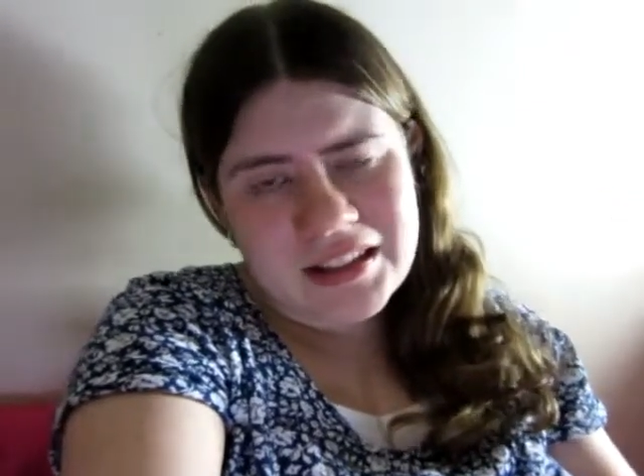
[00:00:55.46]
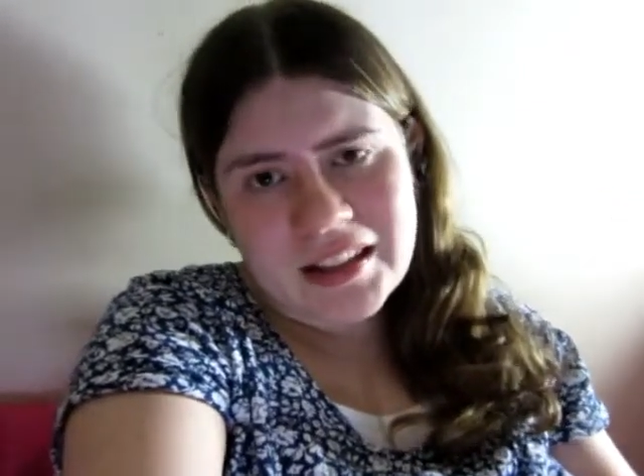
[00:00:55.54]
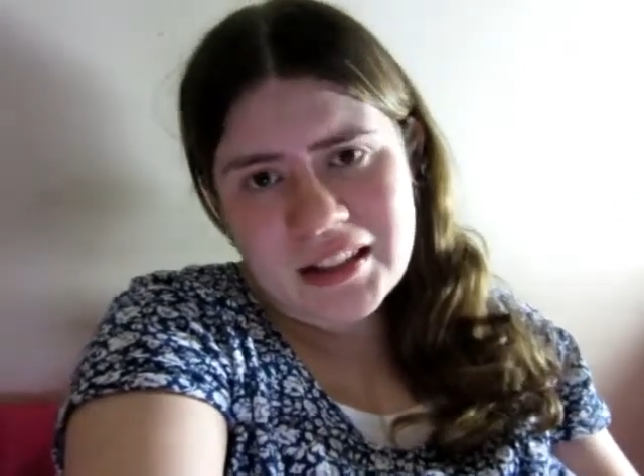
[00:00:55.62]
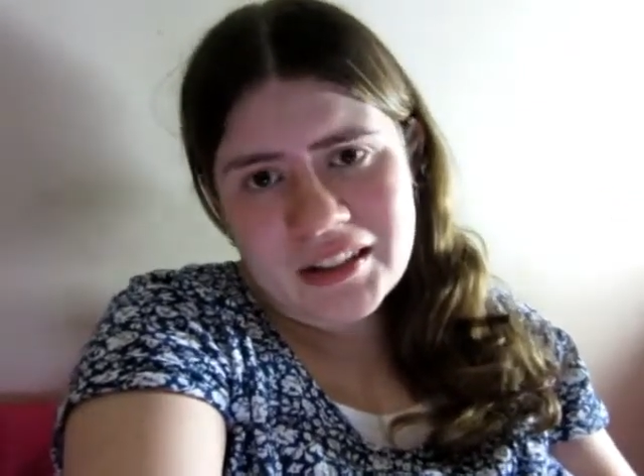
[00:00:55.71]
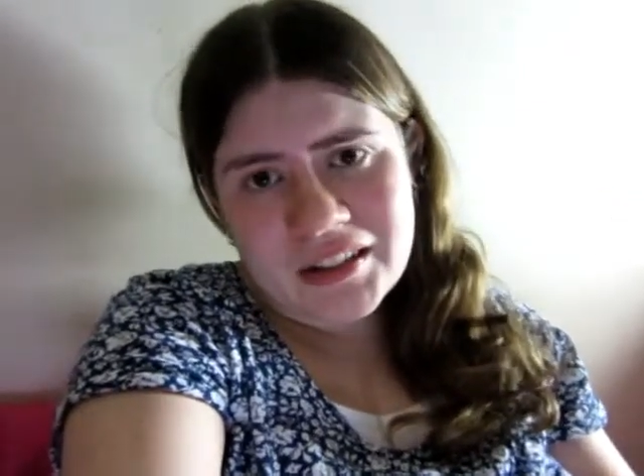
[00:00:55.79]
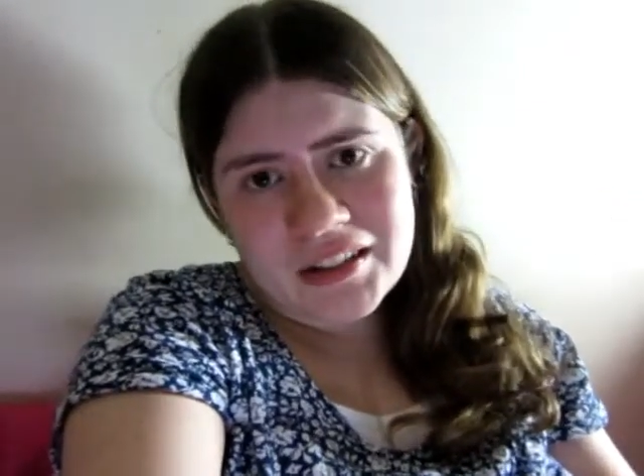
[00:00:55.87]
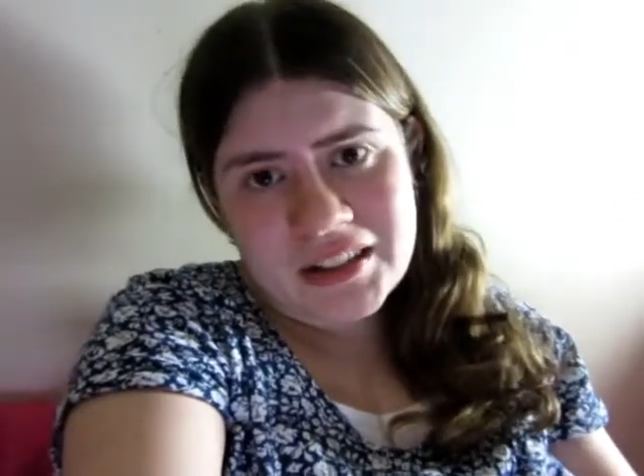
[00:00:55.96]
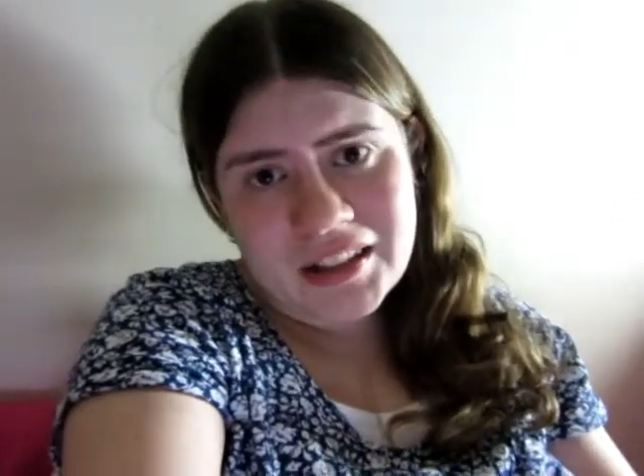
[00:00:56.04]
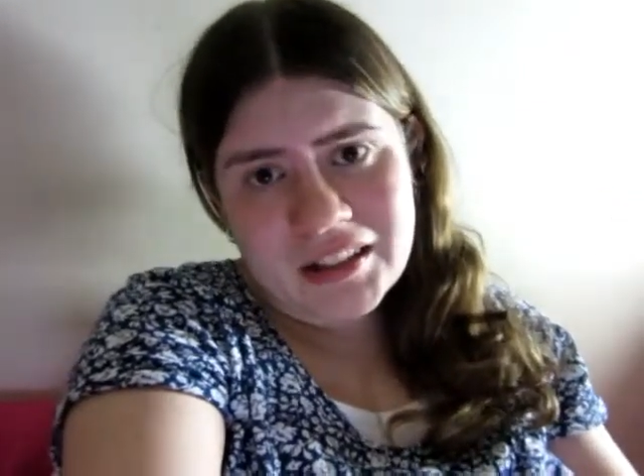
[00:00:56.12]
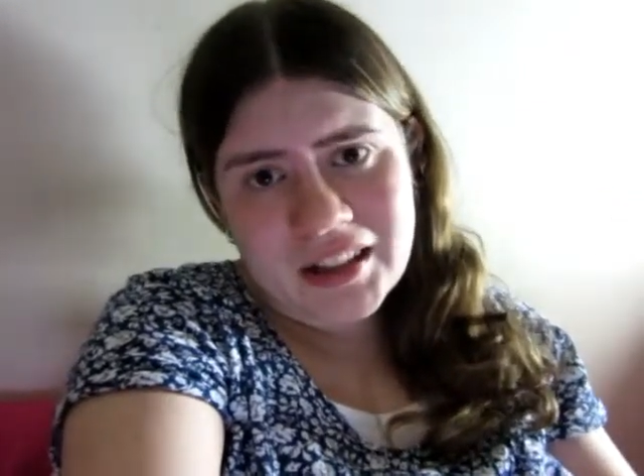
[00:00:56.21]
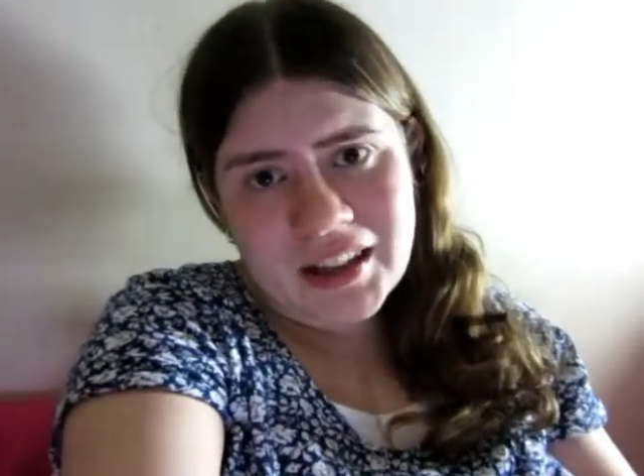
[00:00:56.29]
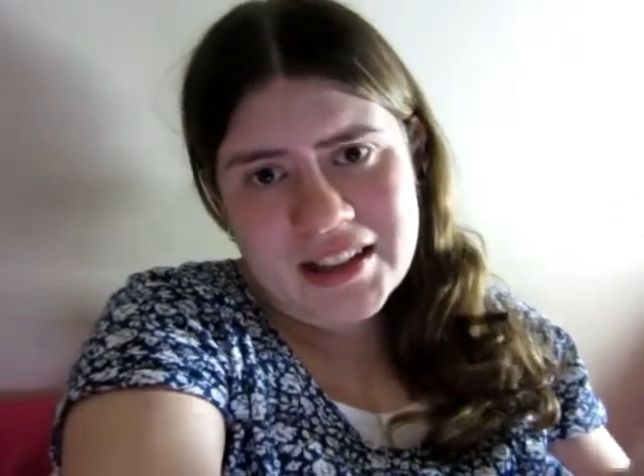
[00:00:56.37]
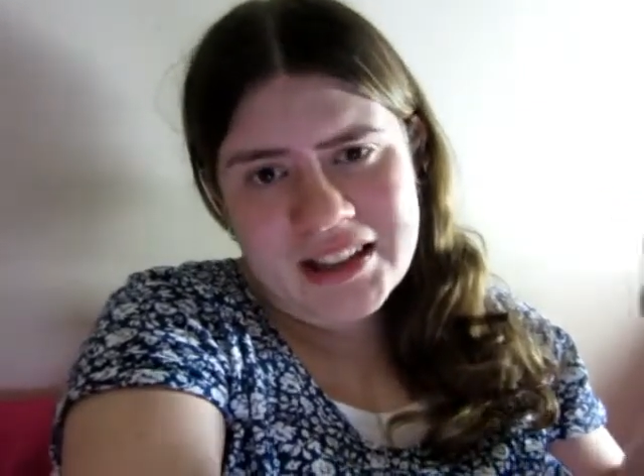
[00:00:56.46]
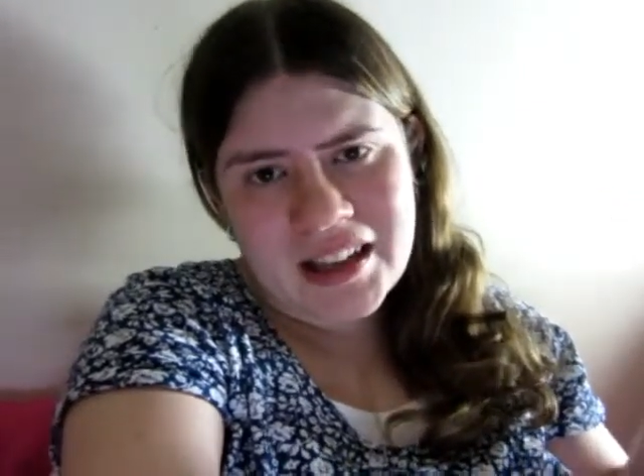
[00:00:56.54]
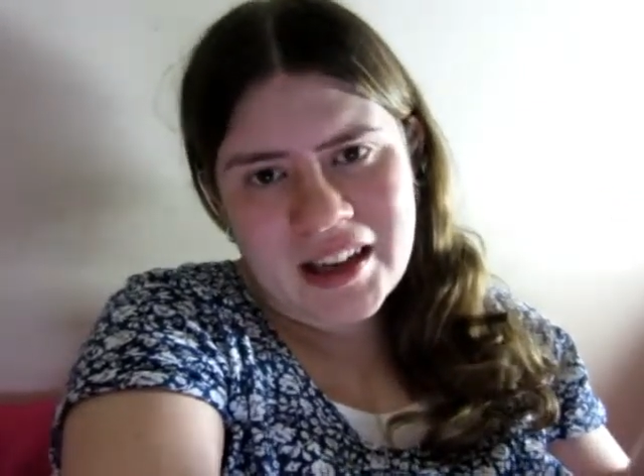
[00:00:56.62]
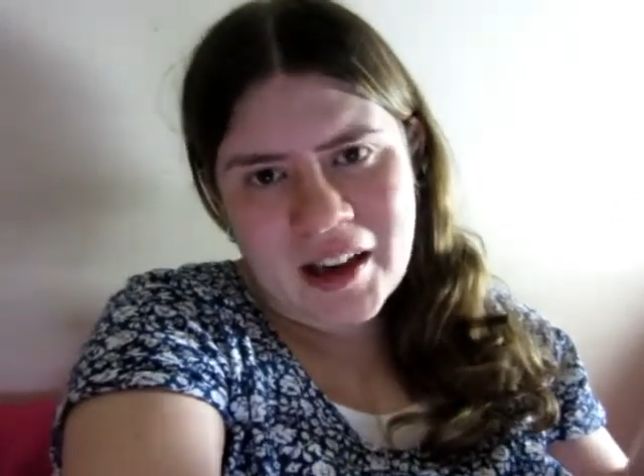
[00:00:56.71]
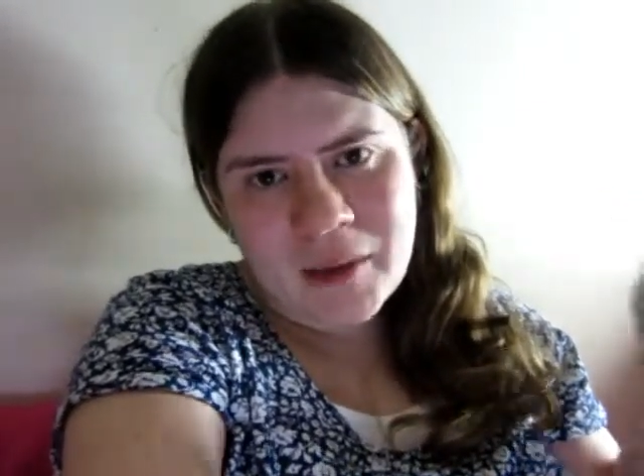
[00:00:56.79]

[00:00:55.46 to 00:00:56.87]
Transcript: saying tell you guys that